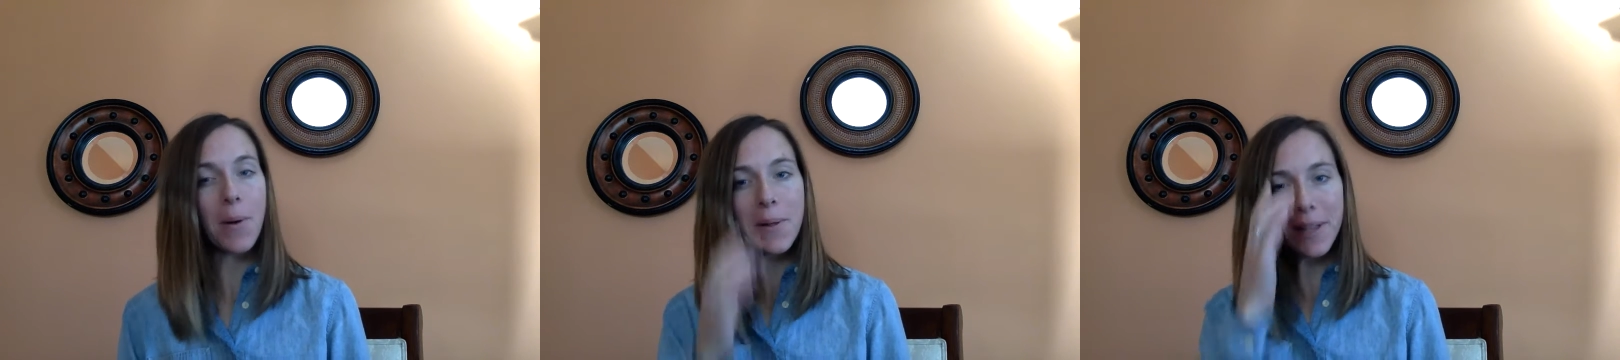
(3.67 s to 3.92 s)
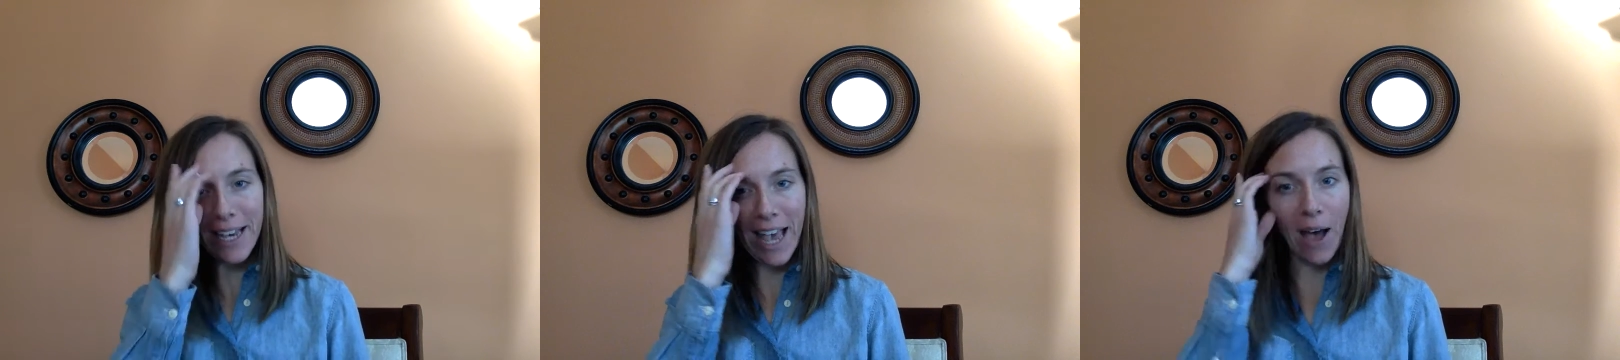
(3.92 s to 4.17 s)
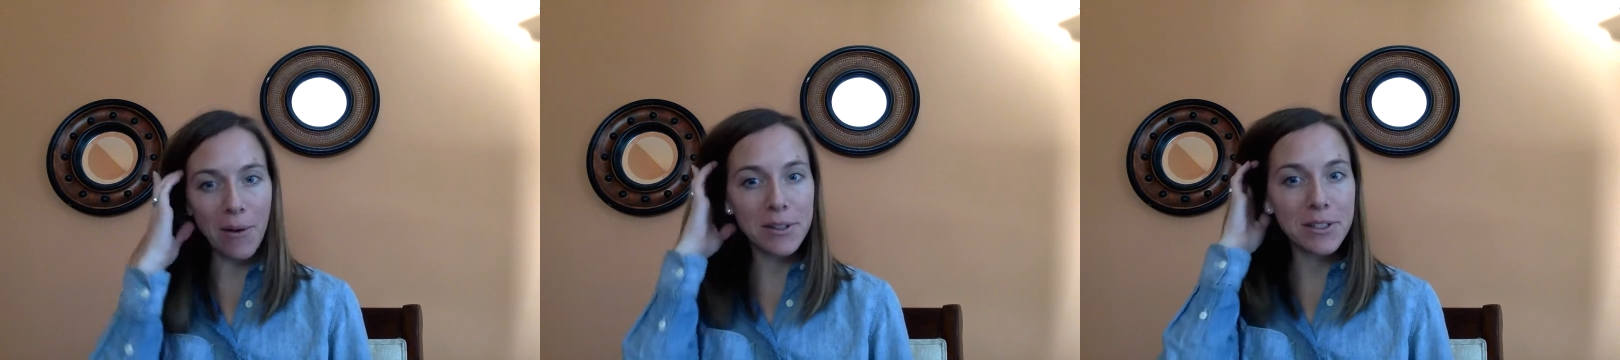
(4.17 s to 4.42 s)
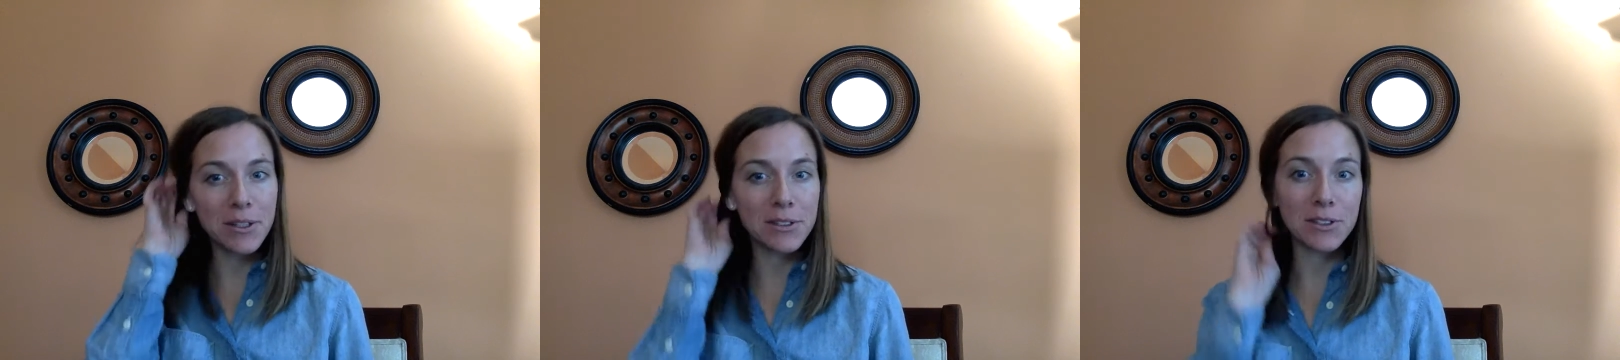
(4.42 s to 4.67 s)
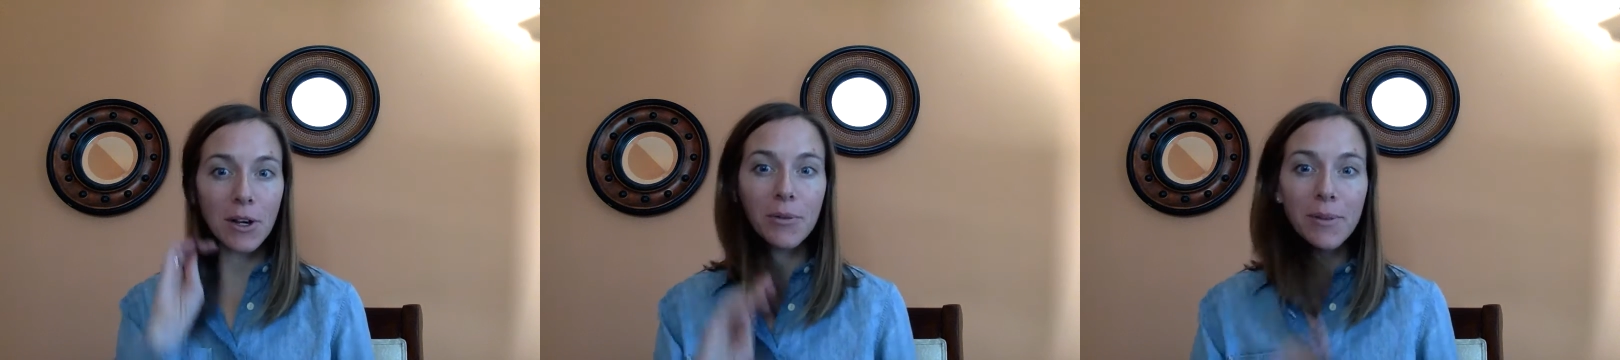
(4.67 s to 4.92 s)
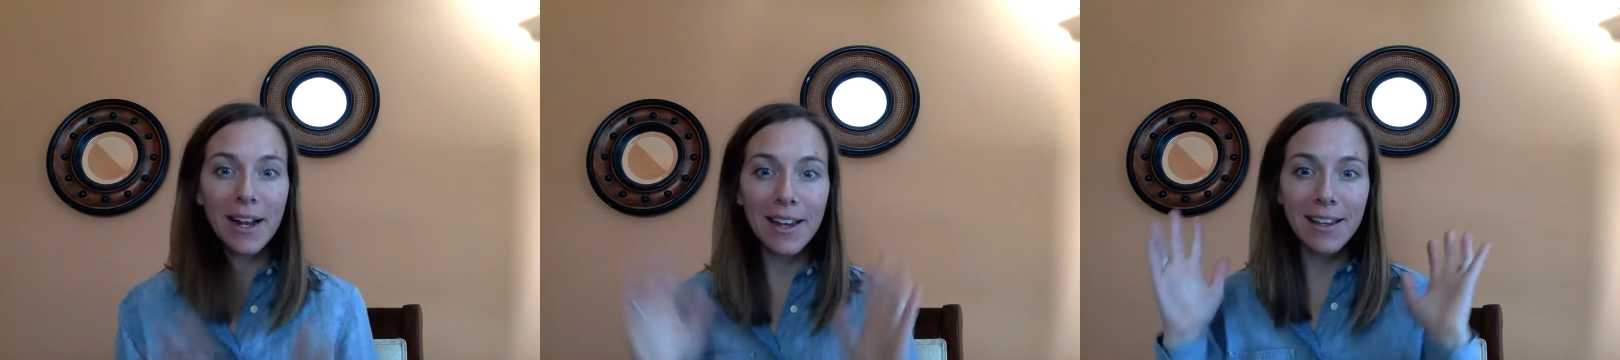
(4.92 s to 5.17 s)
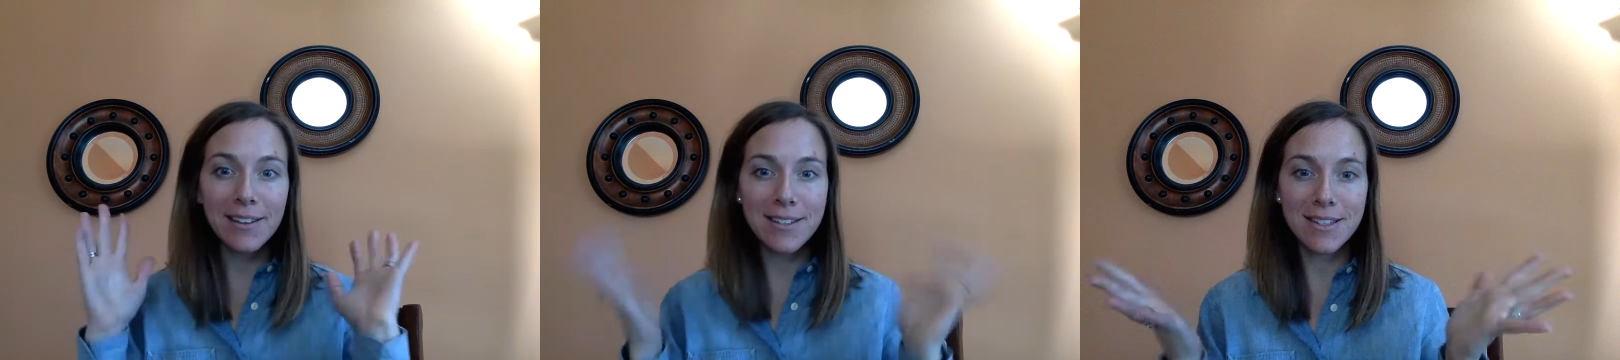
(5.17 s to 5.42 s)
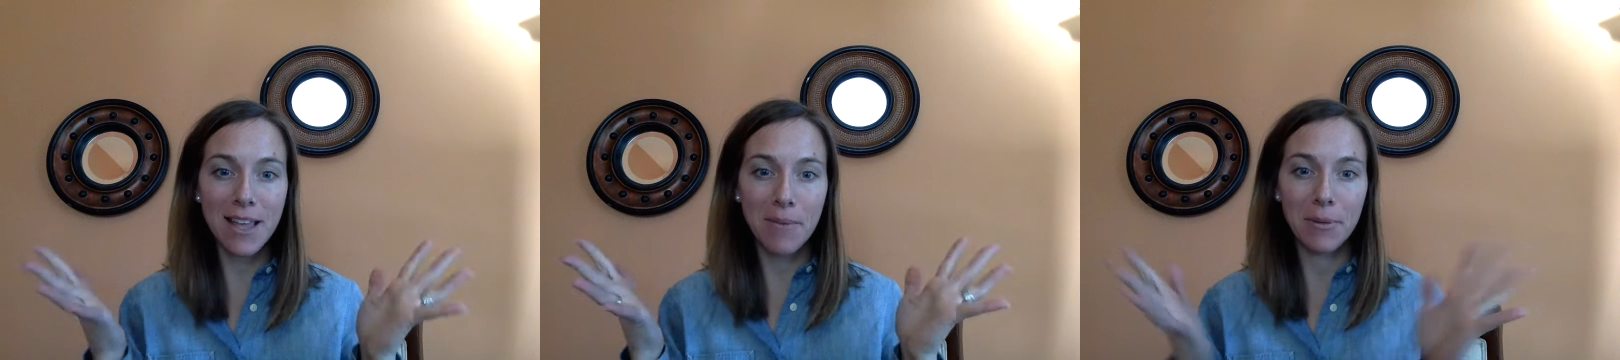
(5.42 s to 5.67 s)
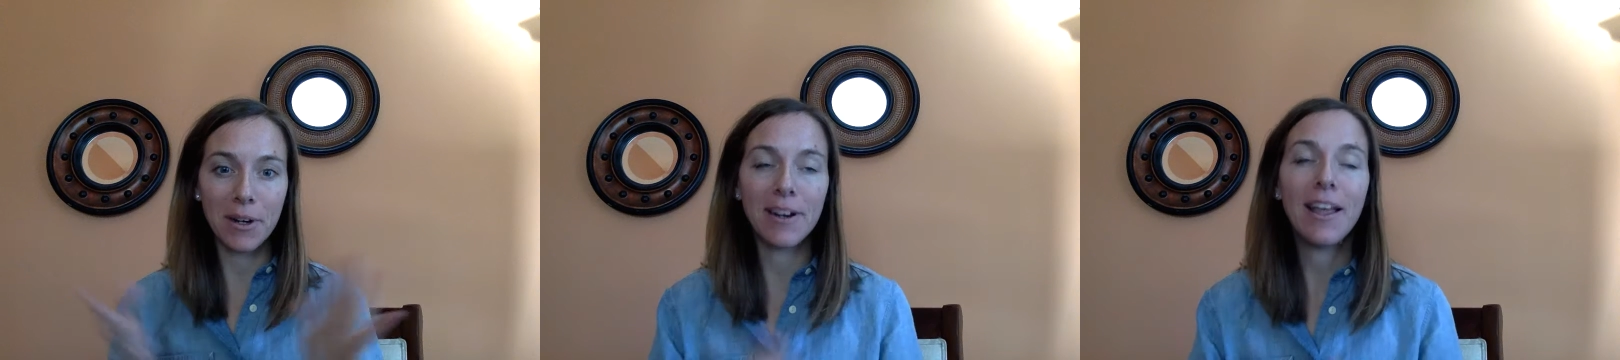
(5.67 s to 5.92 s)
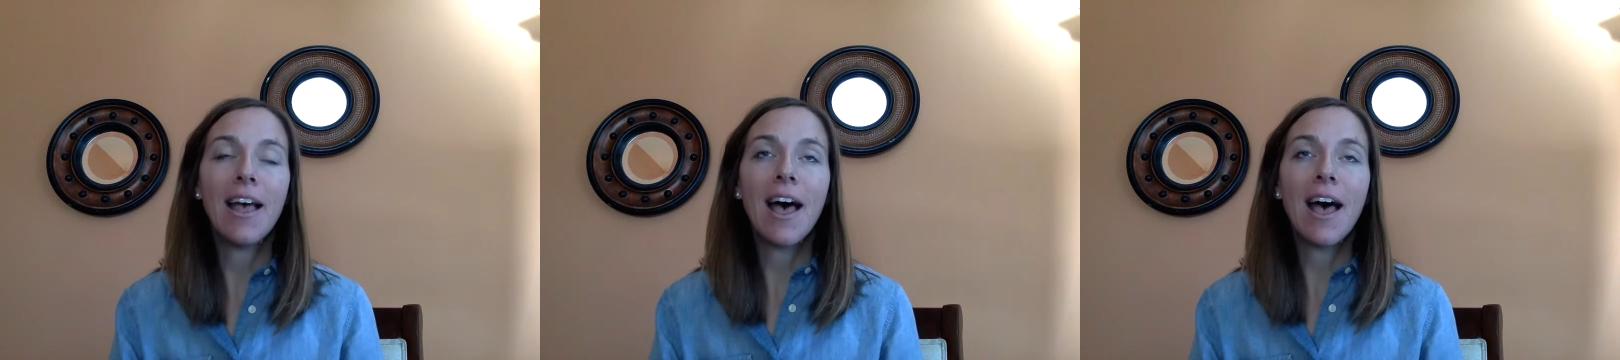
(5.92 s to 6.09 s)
Holy cow, it is already December.